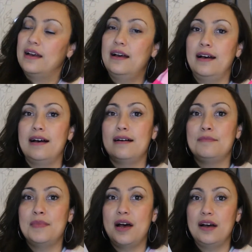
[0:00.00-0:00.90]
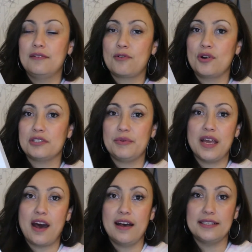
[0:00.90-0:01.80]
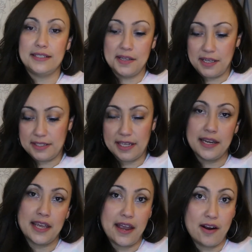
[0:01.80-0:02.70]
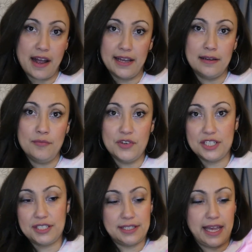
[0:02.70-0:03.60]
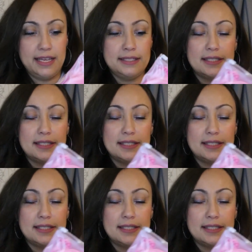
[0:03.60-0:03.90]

Of course, we got a skincare item, which is nice.